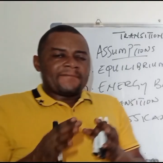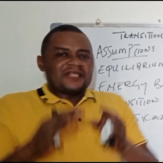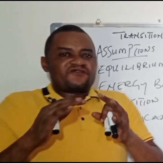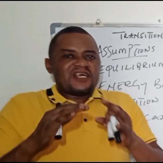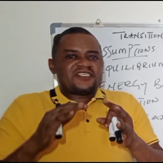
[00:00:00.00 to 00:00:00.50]

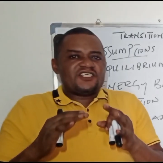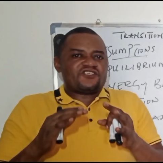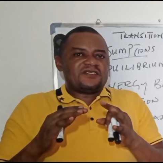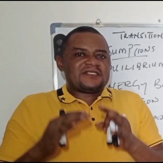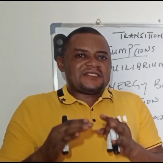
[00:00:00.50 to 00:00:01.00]
the
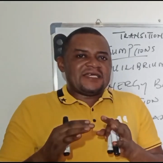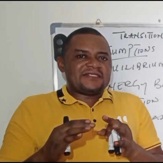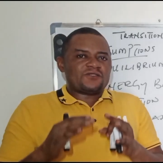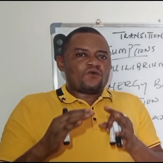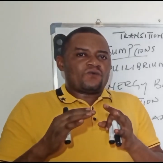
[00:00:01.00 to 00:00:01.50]
transition
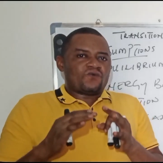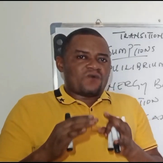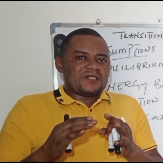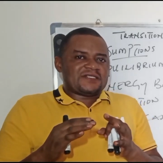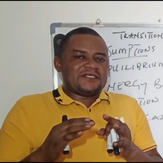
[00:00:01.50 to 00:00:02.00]
state
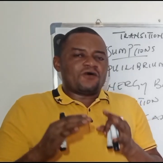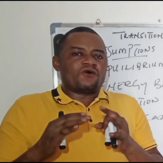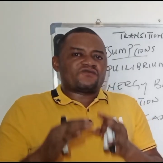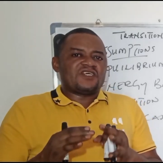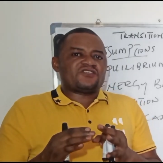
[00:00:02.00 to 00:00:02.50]
quasi
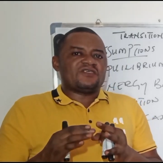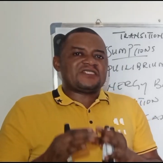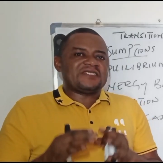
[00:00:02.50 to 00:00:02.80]
or transition